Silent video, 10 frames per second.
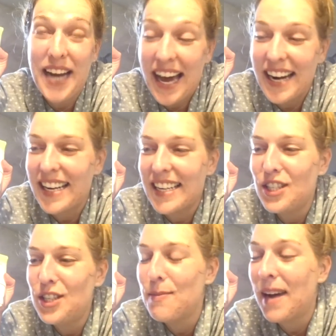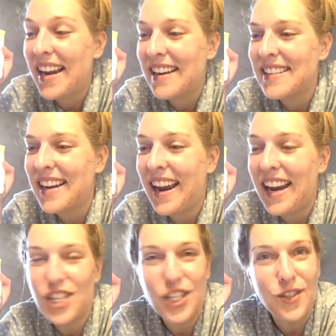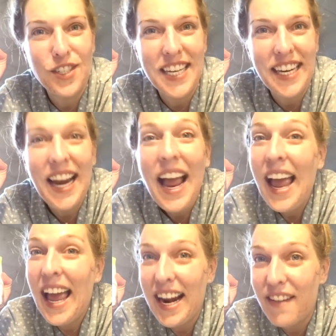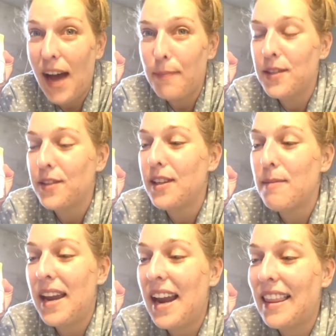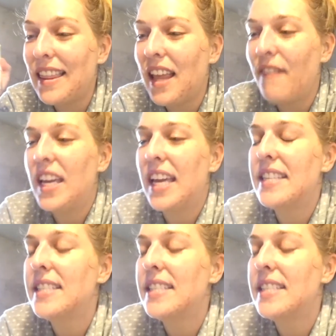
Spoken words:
adding into my anti-aging routine, and I've absolutely been loving it.